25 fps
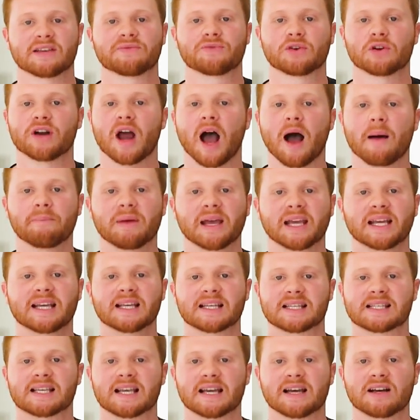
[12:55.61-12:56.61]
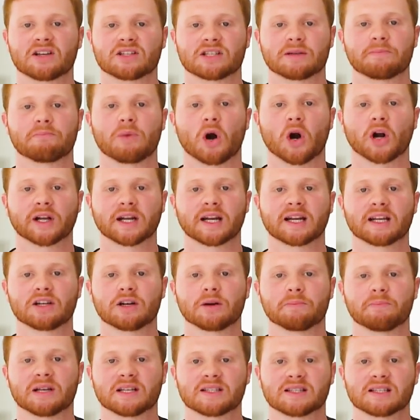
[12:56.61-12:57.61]
if you're not making sales and marketing
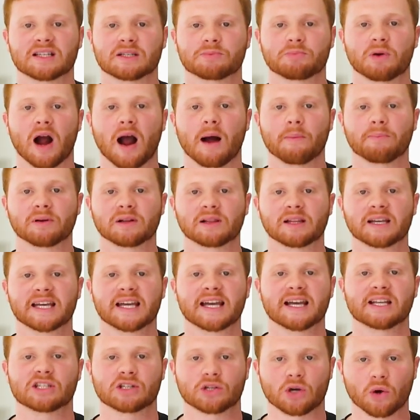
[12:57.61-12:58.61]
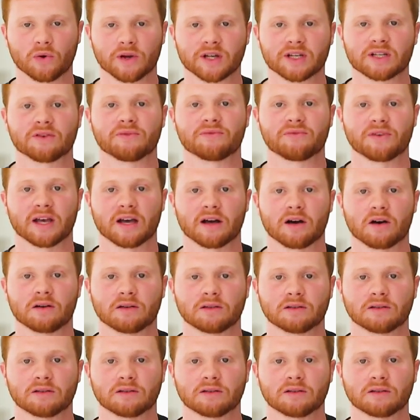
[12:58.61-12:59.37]
your business properly, it's going to fail.